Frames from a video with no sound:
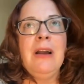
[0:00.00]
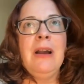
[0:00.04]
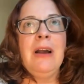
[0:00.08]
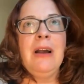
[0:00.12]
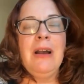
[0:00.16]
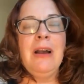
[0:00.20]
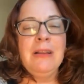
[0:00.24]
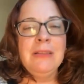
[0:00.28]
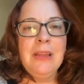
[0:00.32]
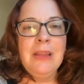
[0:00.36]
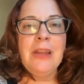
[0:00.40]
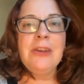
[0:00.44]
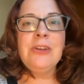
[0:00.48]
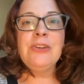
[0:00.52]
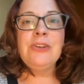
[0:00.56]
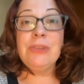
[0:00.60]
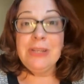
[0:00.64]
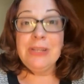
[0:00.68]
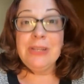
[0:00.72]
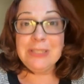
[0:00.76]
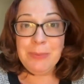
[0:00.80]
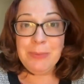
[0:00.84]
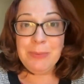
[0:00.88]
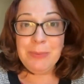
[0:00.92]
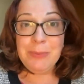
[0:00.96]
a lot of
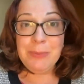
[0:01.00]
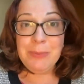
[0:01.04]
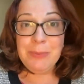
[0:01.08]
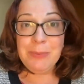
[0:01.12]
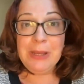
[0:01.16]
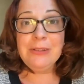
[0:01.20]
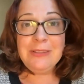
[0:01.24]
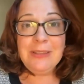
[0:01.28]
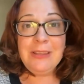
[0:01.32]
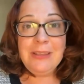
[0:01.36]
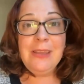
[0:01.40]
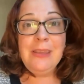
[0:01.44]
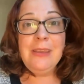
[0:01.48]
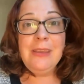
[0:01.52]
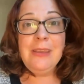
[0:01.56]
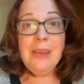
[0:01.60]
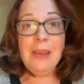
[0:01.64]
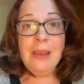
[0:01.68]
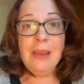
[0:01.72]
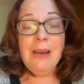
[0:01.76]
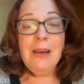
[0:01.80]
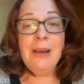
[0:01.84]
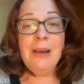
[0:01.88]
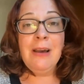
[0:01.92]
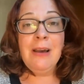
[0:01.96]

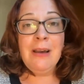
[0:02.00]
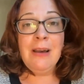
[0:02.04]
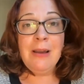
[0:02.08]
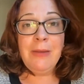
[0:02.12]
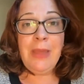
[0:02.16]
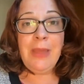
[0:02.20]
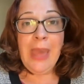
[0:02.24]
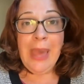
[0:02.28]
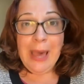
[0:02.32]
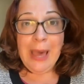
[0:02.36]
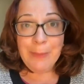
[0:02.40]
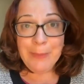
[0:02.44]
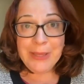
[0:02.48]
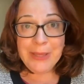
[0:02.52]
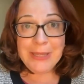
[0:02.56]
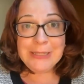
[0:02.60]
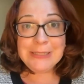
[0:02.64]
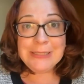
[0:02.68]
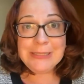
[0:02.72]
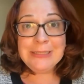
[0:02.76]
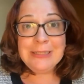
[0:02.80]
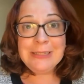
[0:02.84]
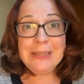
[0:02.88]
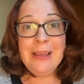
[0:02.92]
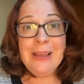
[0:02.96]
transparency
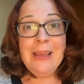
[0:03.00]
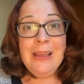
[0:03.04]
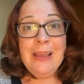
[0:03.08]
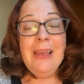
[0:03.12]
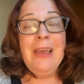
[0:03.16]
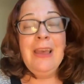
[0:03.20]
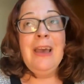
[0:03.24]
happened.